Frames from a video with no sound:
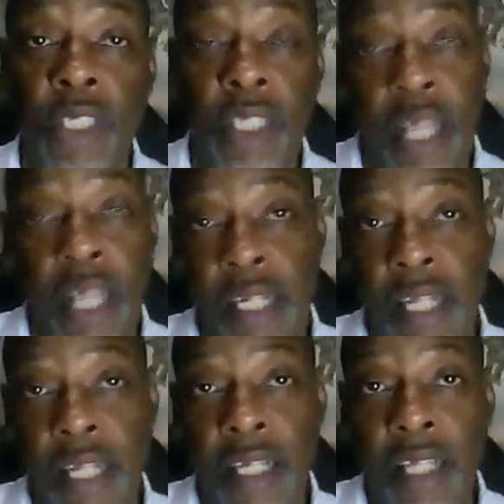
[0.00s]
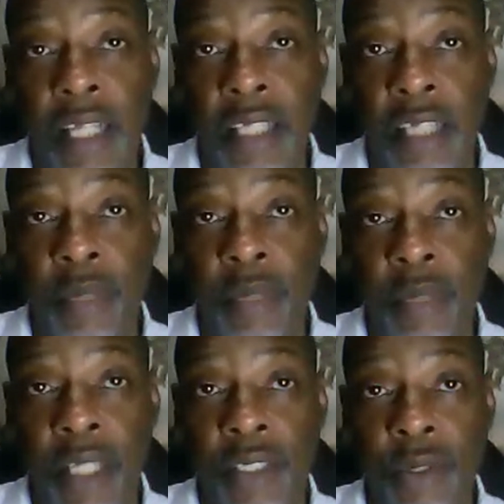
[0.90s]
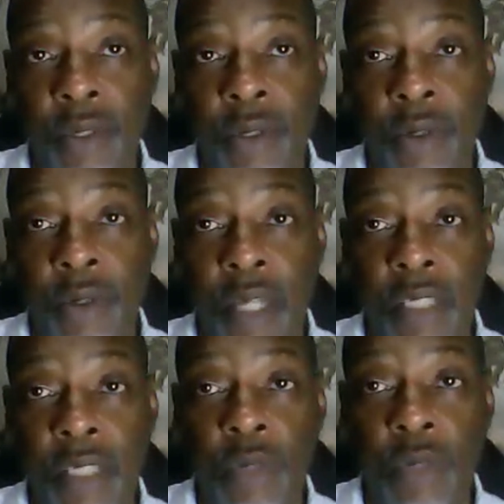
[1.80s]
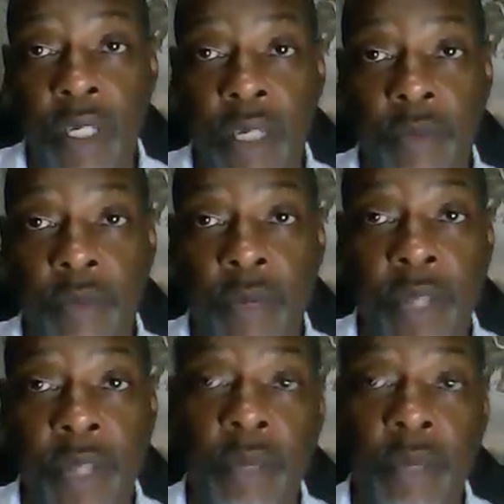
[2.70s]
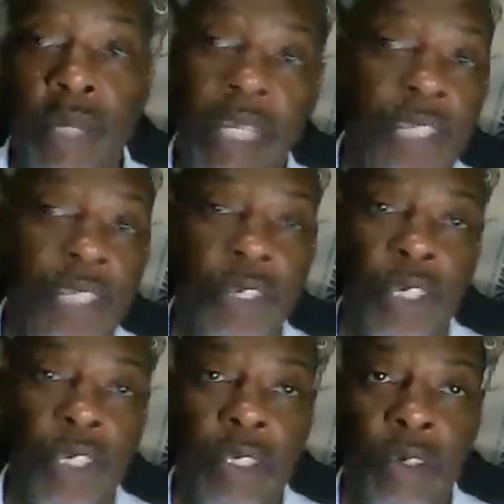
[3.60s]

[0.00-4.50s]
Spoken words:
Unfortunately, that takes place. So I just want to get people out there. But it looks good.